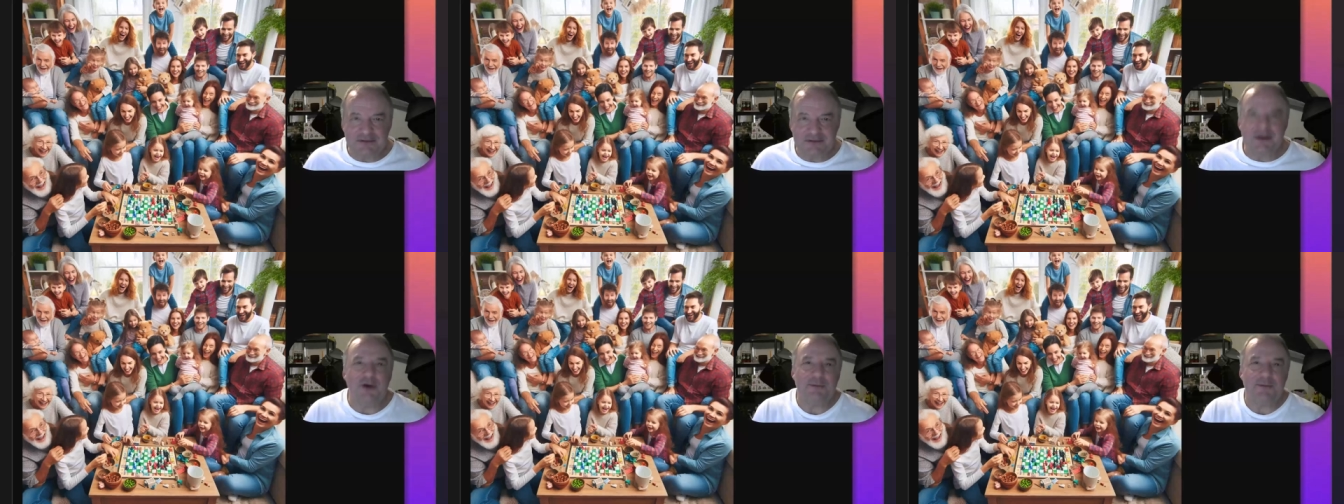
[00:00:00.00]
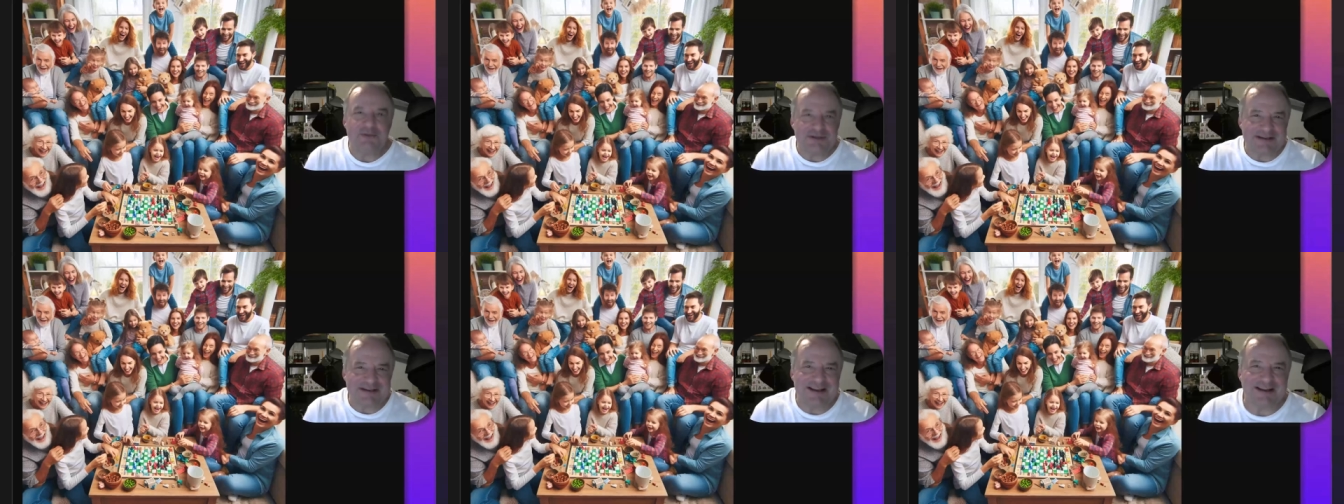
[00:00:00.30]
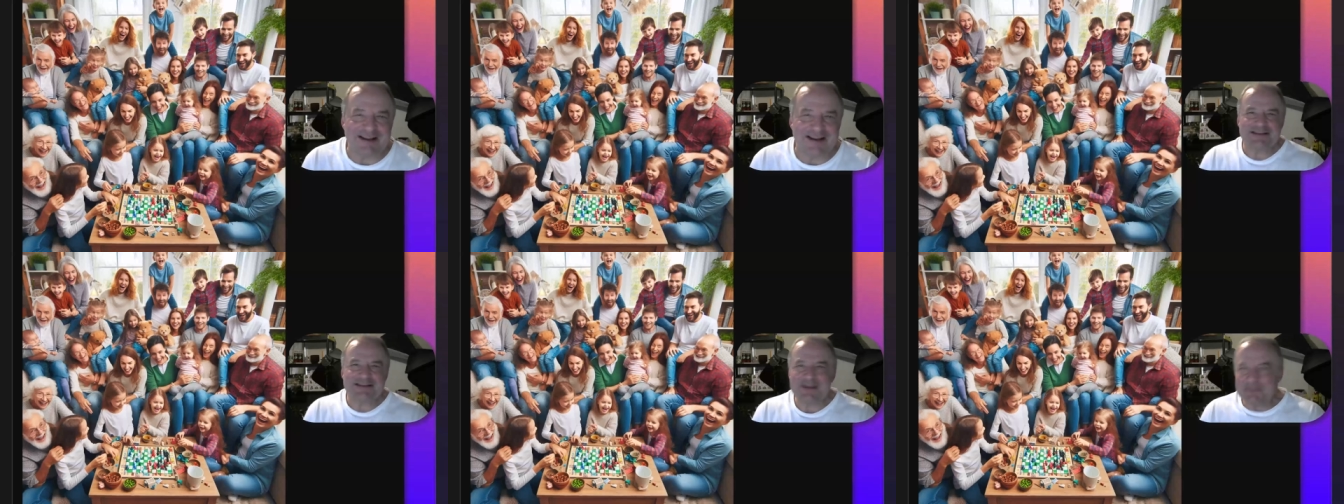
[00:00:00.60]
No, I'm just
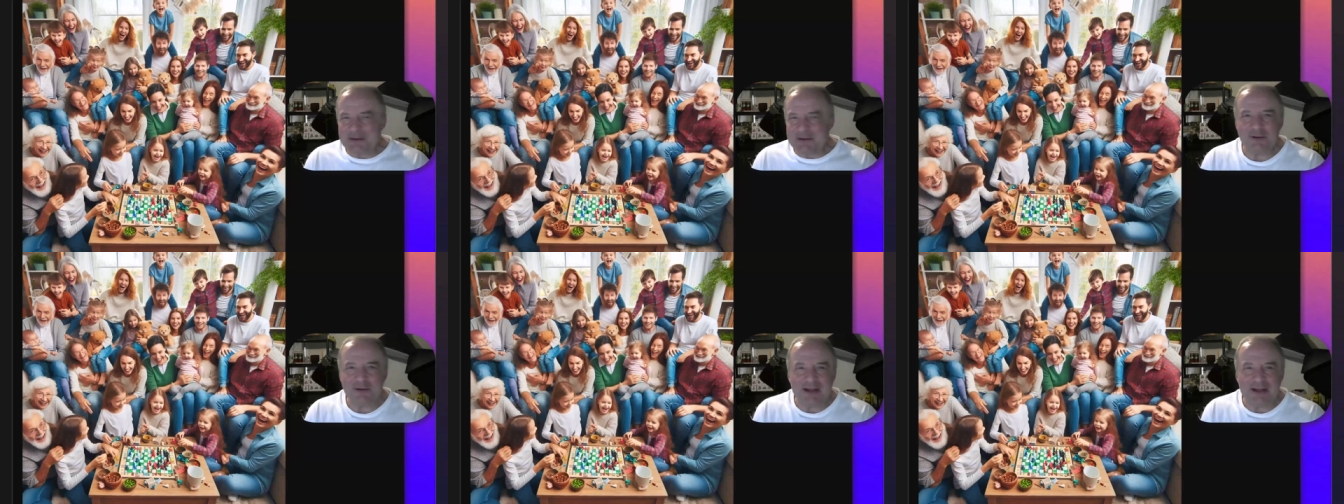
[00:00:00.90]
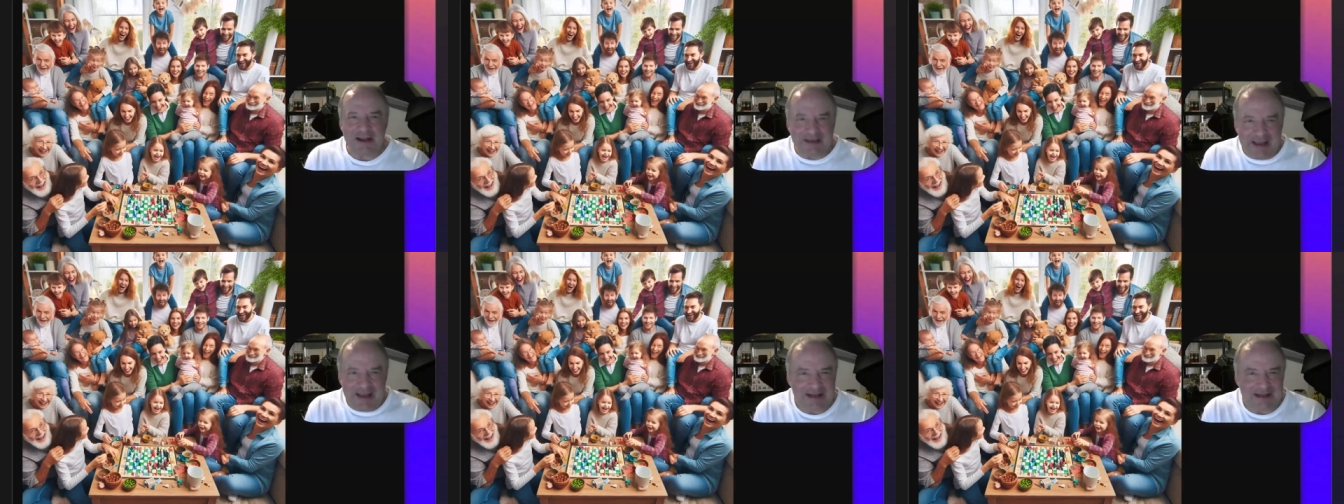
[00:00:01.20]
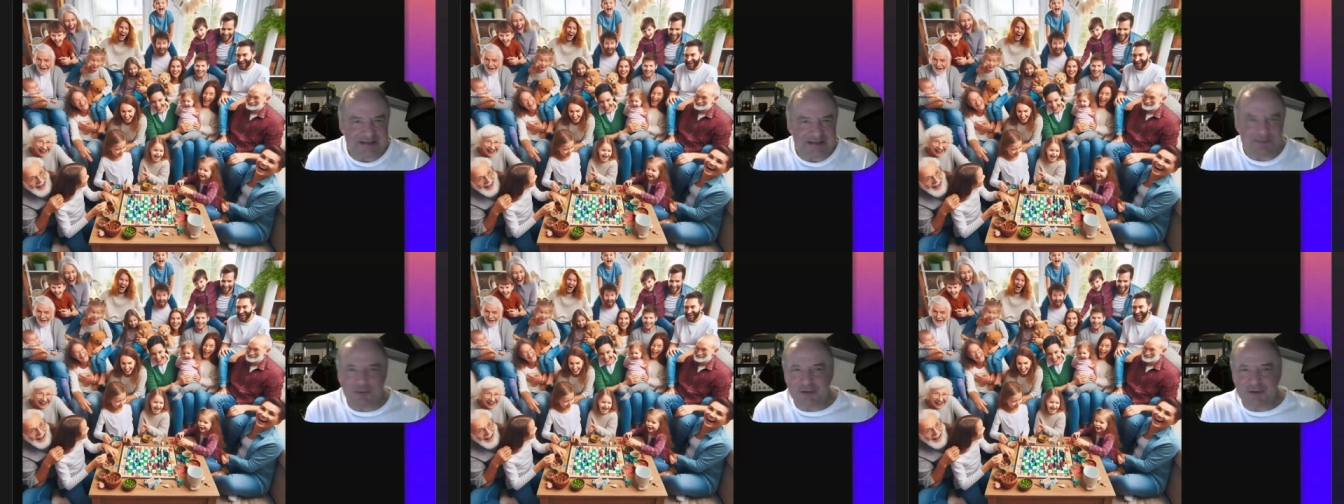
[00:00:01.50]
kidding. Some people like
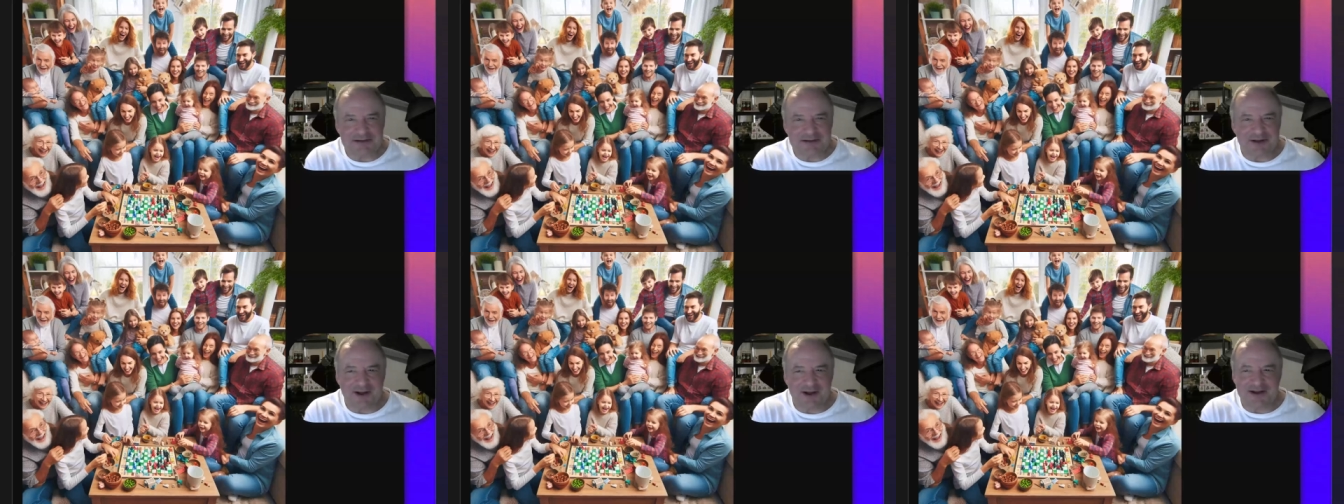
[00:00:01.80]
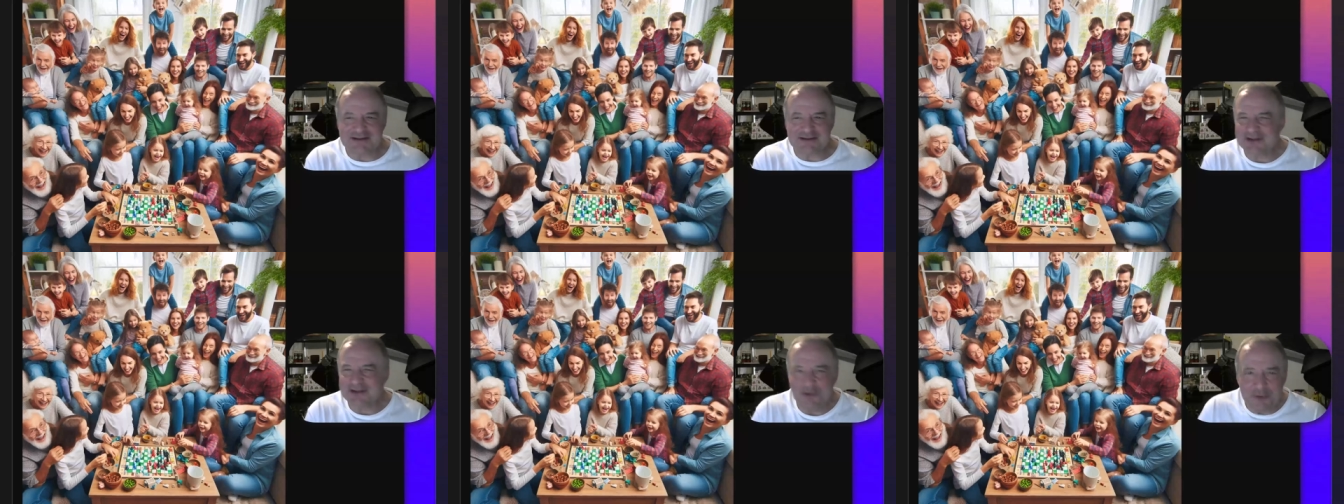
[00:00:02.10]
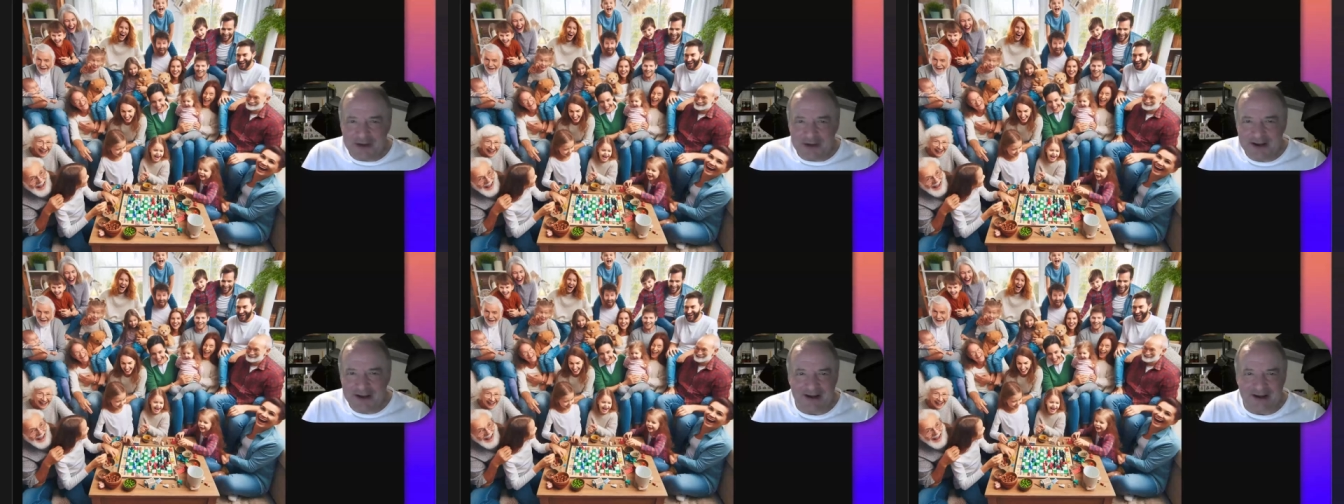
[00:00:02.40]
cats more than dogs.
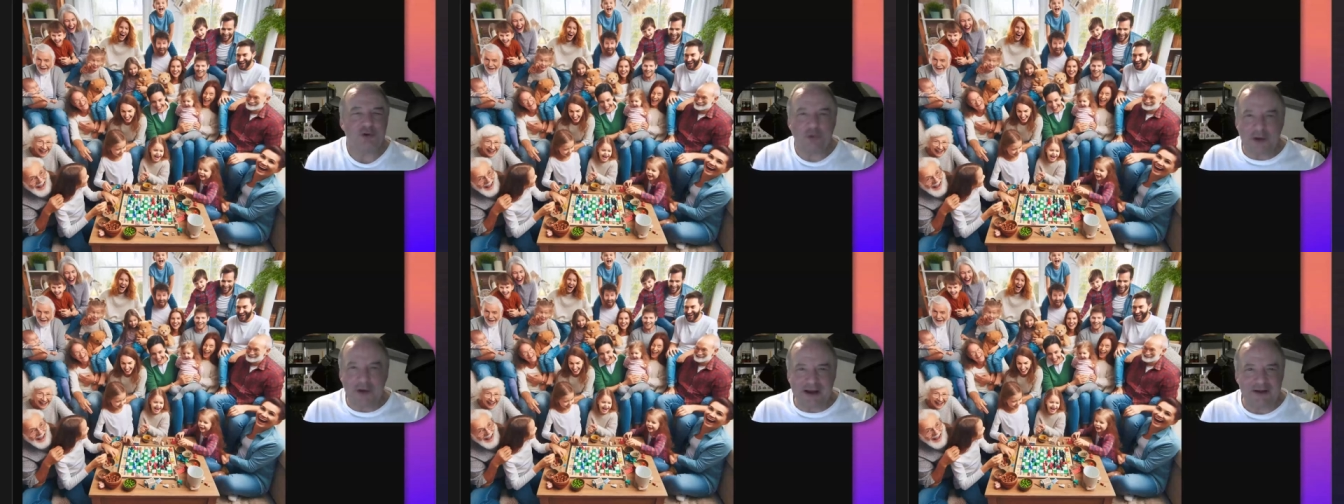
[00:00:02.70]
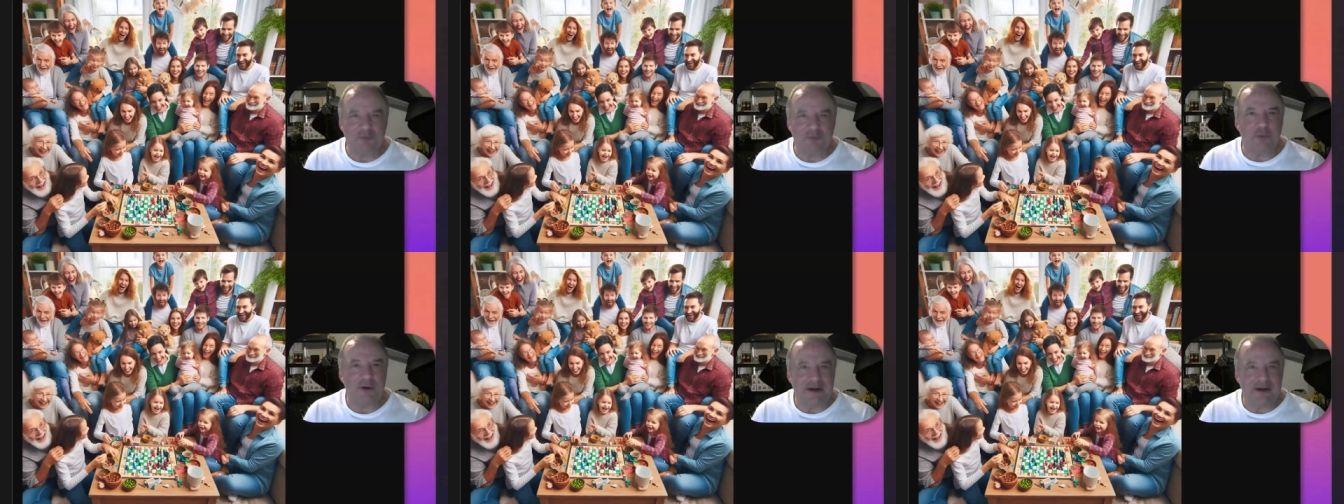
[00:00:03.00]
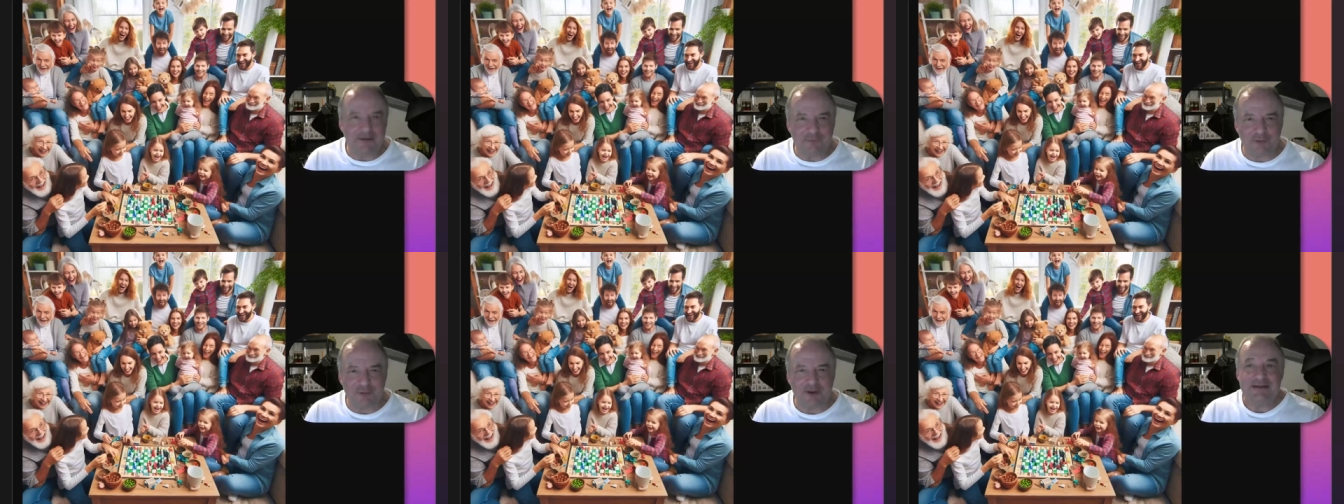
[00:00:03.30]
Okay, great,
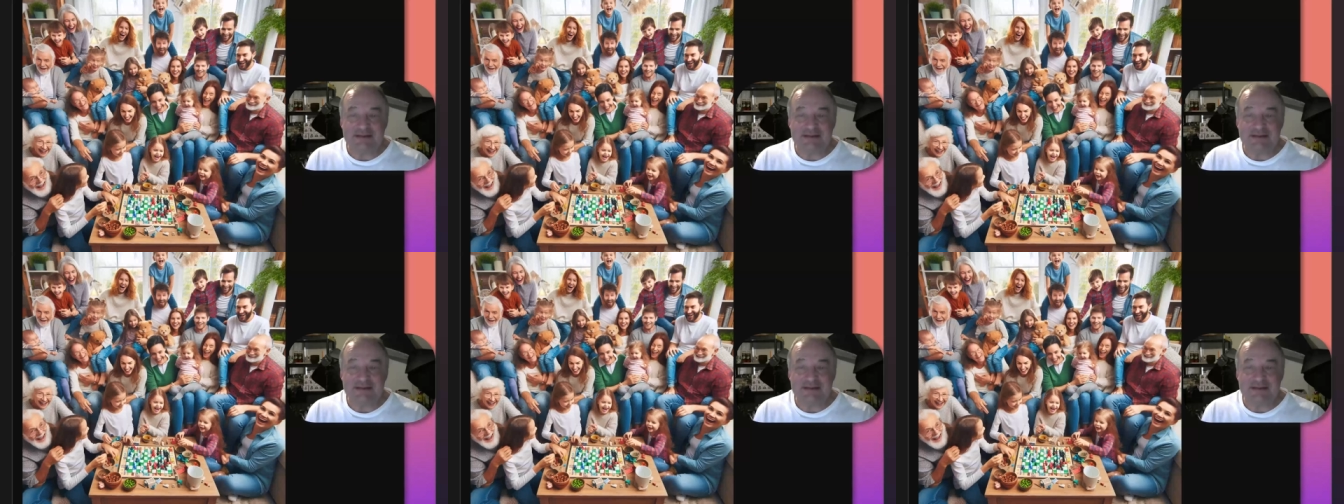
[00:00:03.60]
whatever.